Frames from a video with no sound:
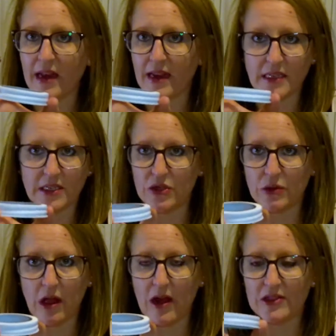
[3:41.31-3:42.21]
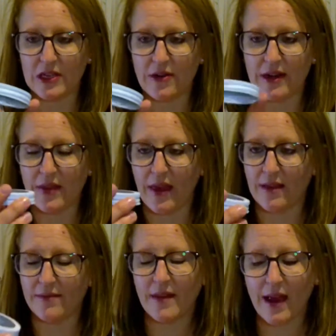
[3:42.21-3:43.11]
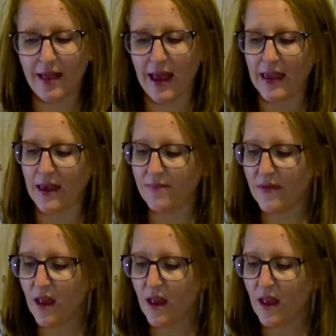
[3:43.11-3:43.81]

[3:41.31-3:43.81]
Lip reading: I didn't do glossy or anything. I like it.